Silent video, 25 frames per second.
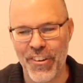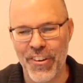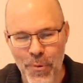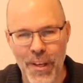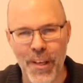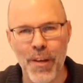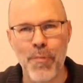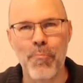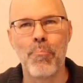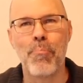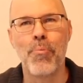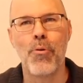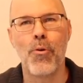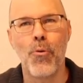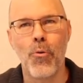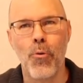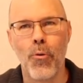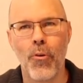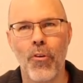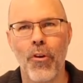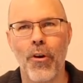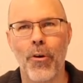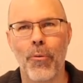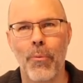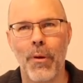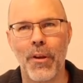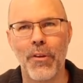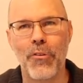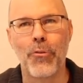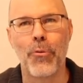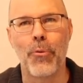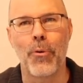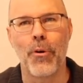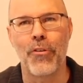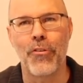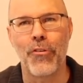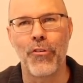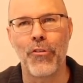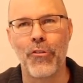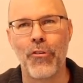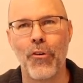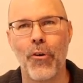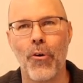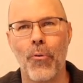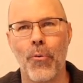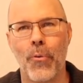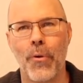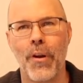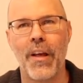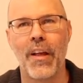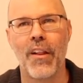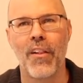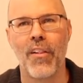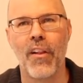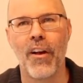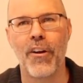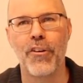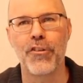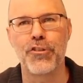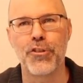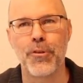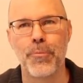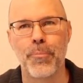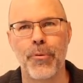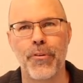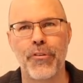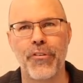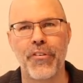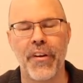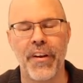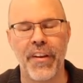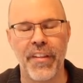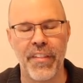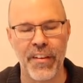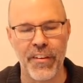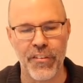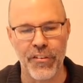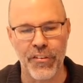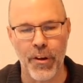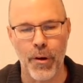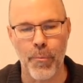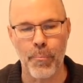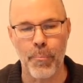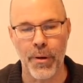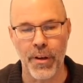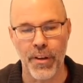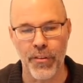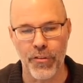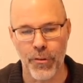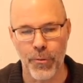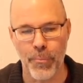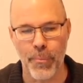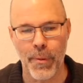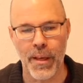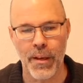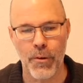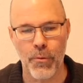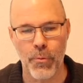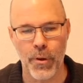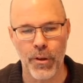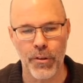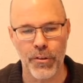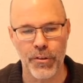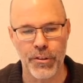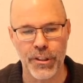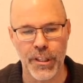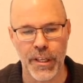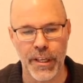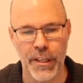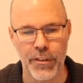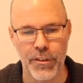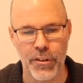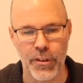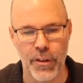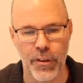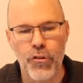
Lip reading: we can pool our resources owning a larger percent of these companies and make real changes.